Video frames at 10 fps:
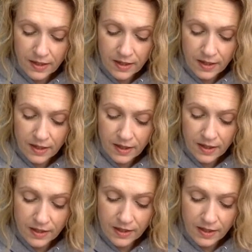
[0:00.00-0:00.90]

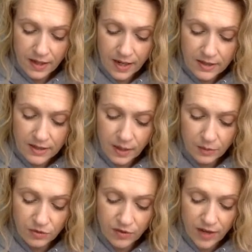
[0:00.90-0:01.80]
he has helped
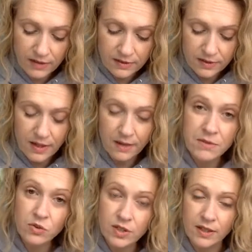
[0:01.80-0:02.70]
found a
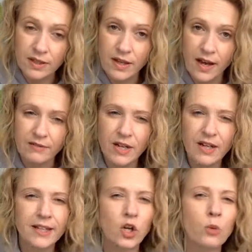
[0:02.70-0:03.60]
music hive, kind of
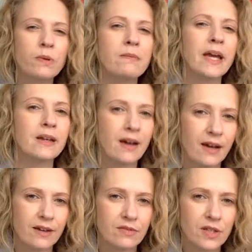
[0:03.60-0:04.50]
like an open mic
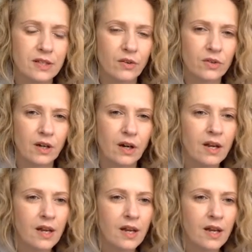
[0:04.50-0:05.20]
hive that's out there.